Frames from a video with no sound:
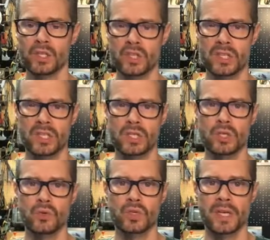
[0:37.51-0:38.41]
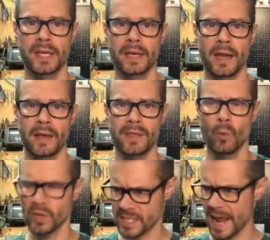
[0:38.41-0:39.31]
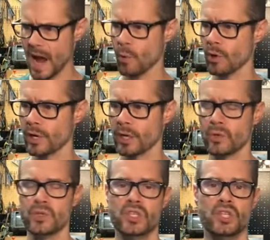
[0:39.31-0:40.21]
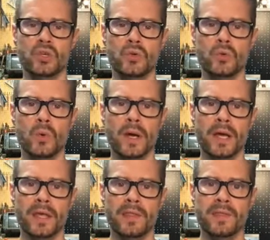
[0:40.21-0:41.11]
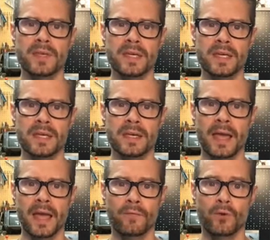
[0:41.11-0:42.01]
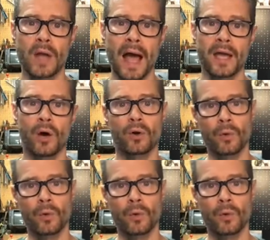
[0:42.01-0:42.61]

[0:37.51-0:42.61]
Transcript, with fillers: So this is using, I think once an hour, it goes to the Adafruit I.O.